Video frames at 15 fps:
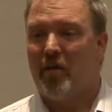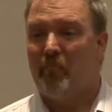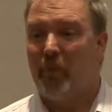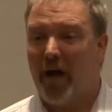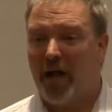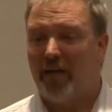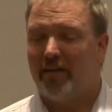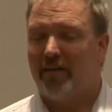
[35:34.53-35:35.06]

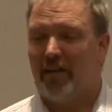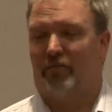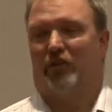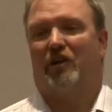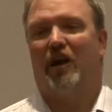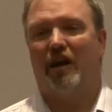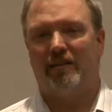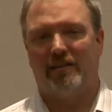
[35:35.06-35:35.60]
But if the
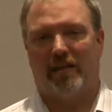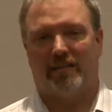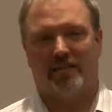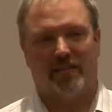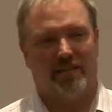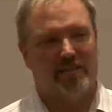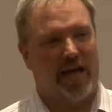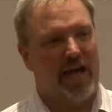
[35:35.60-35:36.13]
context
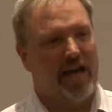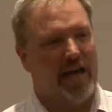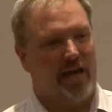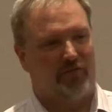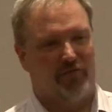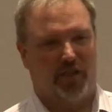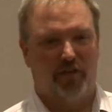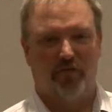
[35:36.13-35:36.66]
is I
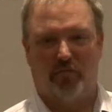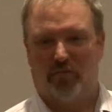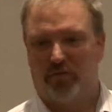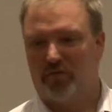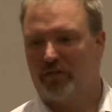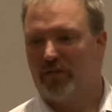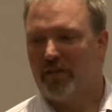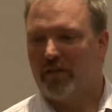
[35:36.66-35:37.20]
have
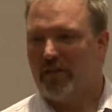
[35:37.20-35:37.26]
deliverables